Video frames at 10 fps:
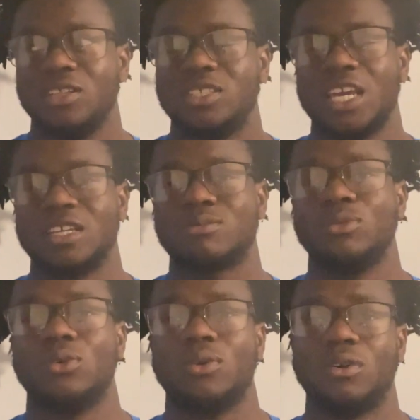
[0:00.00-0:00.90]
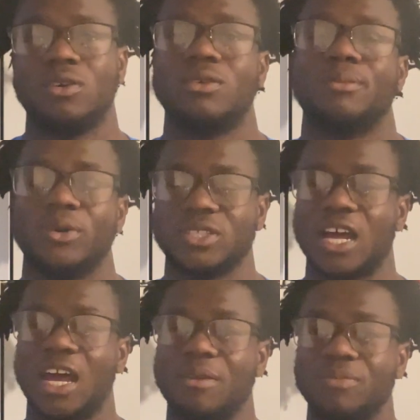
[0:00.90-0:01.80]
takes more
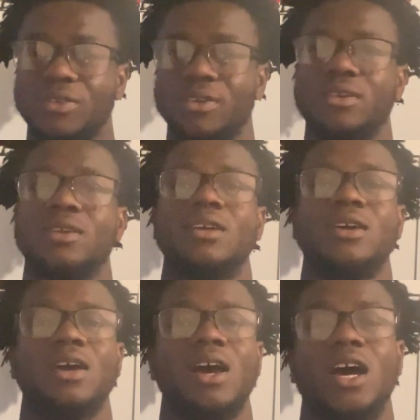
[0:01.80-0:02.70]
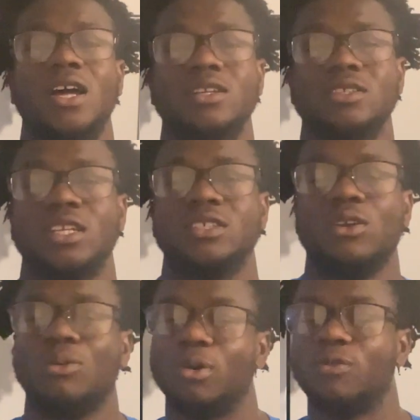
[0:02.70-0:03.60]
time, and there's a
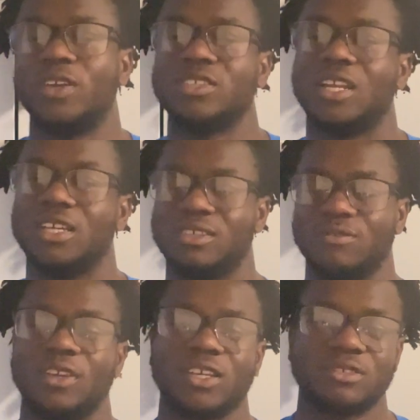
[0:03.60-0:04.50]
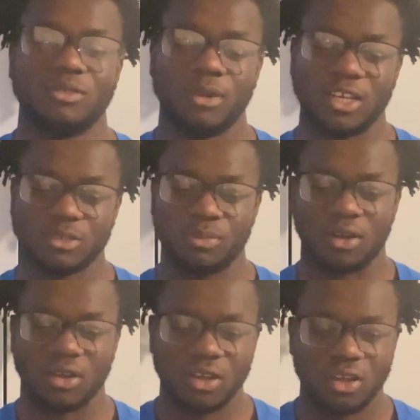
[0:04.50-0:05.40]
lot more things I need to fix with bench,
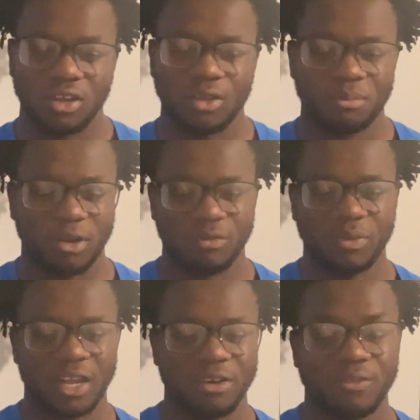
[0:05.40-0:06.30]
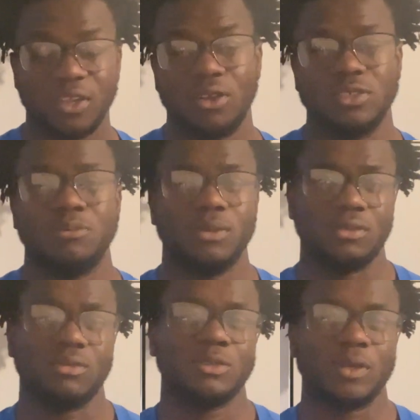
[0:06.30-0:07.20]
but apart from that, everything else
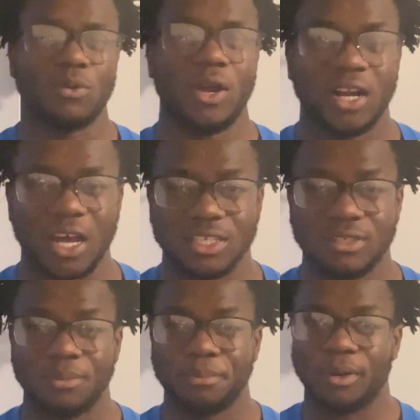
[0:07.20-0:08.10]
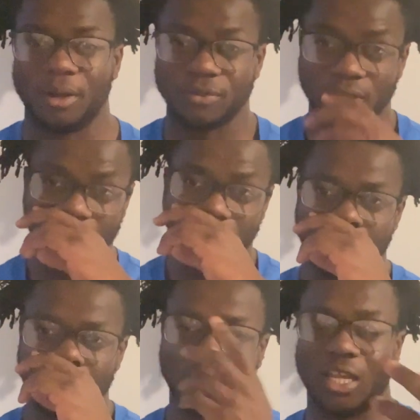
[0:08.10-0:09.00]
it's been quite nice. But
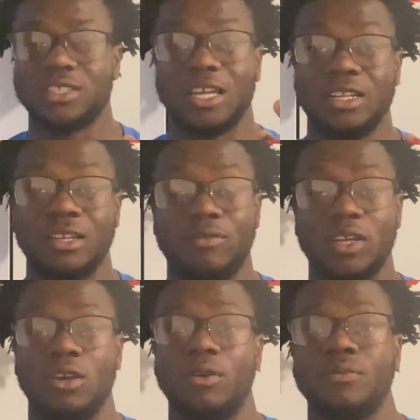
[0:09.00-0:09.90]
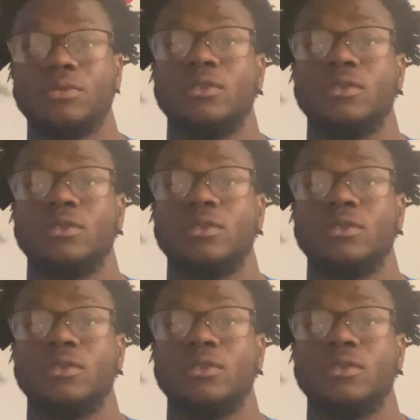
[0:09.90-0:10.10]
yeah, that's the end of the video.